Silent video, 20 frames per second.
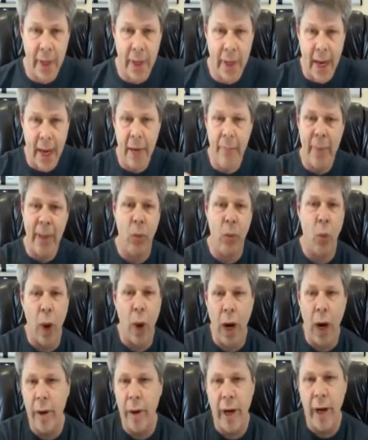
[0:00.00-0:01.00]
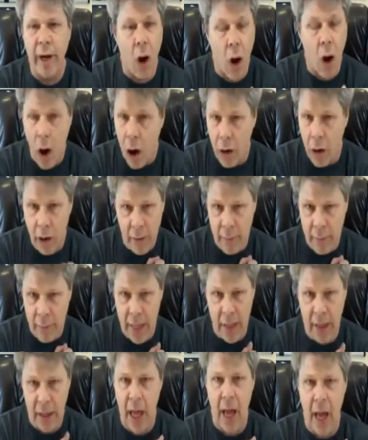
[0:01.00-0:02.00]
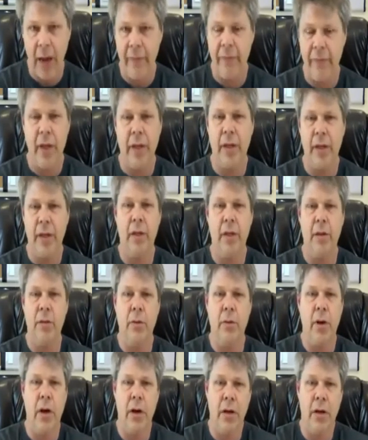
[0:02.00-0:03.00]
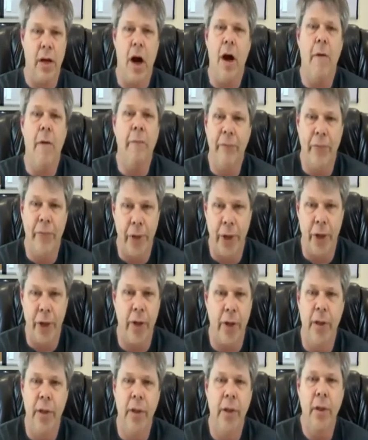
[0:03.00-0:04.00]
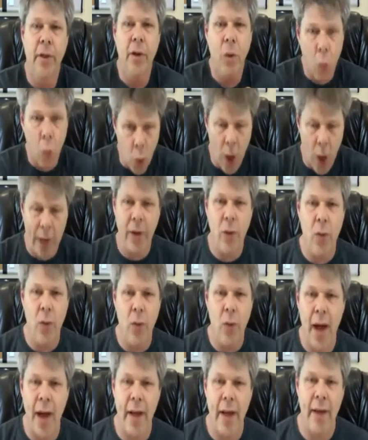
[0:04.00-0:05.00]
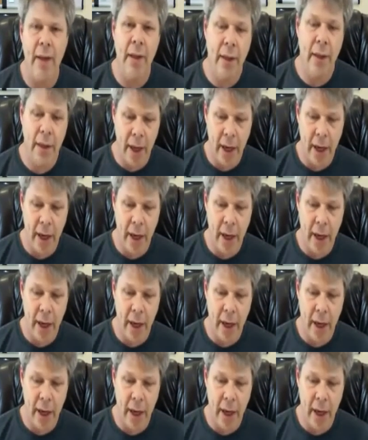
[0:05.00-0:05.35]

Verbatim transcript: that I'd been wearing all of my life, like a, a comforter, went away.